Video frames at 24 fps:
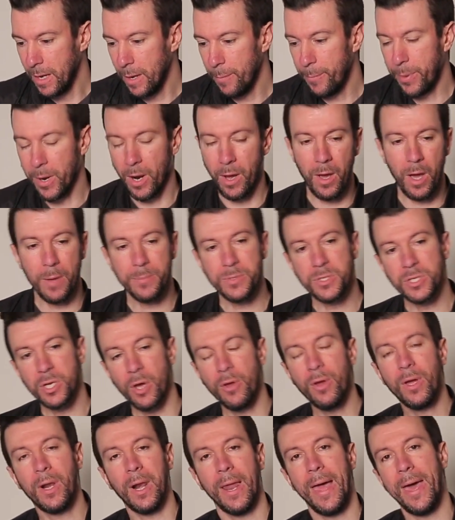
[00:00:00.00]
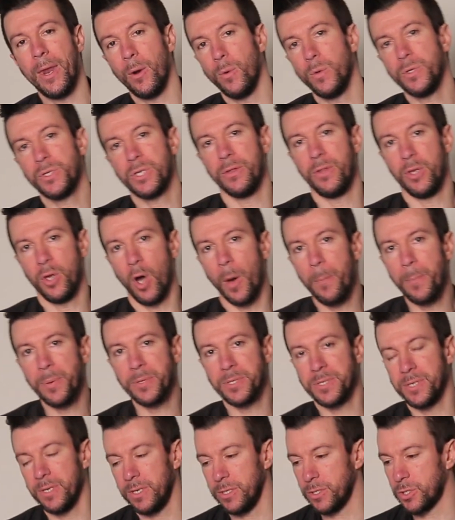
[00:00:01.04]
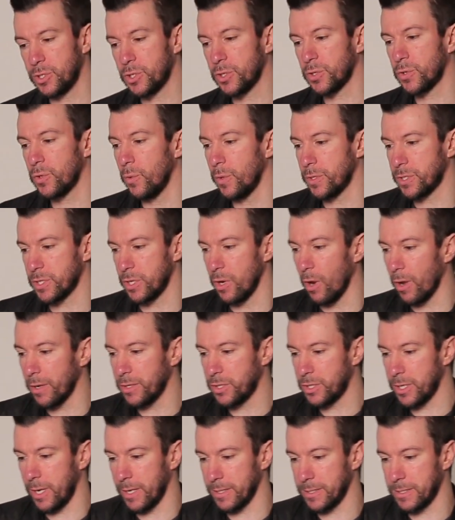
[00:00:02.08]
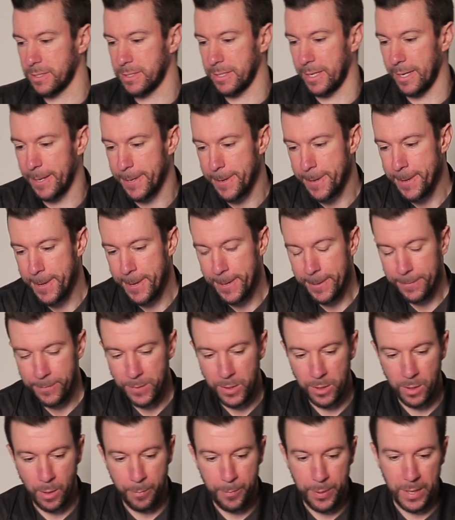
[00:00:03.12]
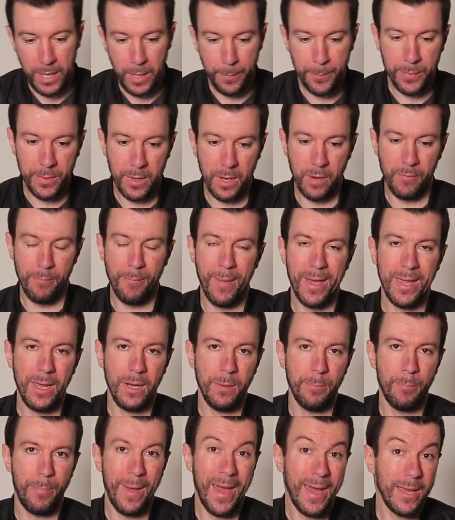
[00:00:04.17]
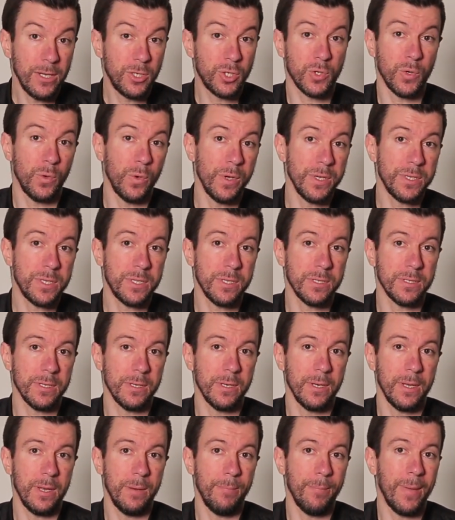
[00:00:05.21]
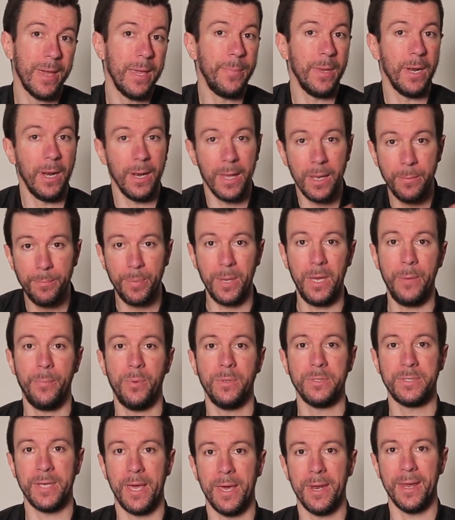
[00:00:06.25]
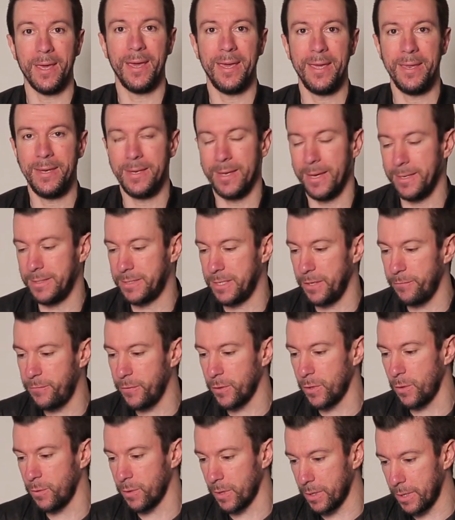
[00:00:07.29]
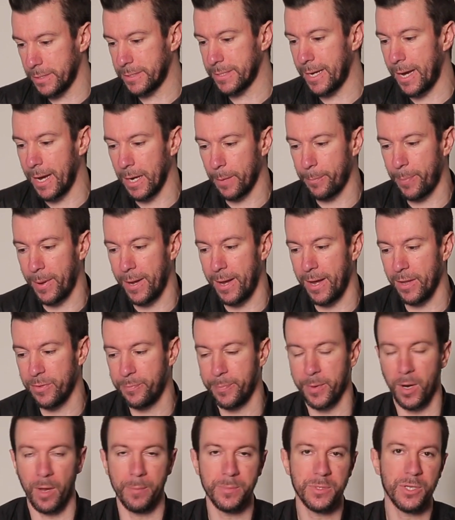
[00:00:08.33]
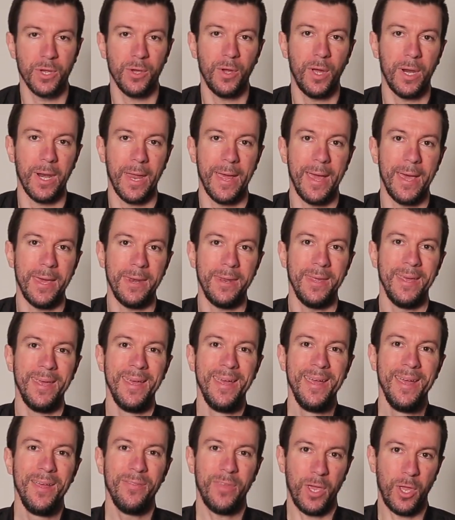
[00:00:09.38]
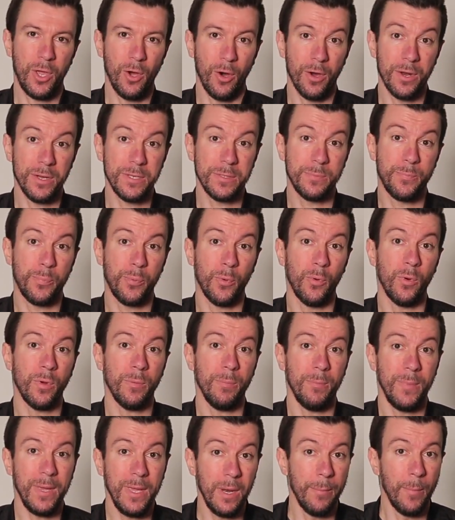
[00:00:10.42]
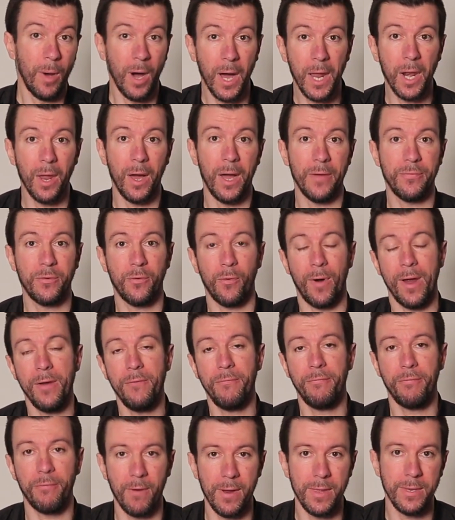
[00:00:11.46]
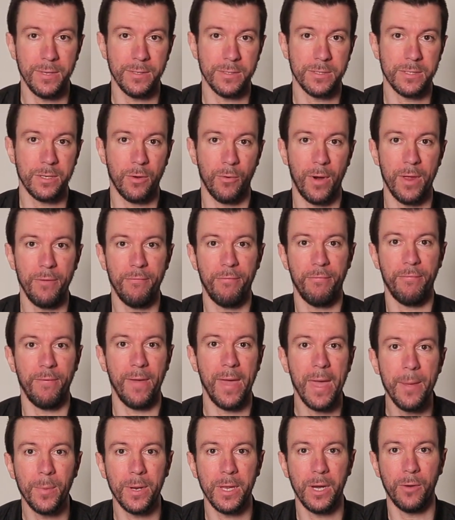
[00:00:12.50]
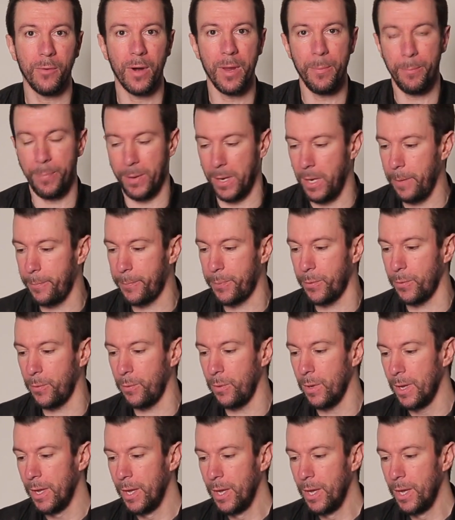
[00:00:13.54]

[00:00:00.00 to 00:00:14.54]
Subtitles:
But I'm so glad also the opposite is true. It's not just you know, people that have made bad choices and maybe led people down a difficult and a dark path, but I'm so glad that God has brought me in my life great friends, great family, great people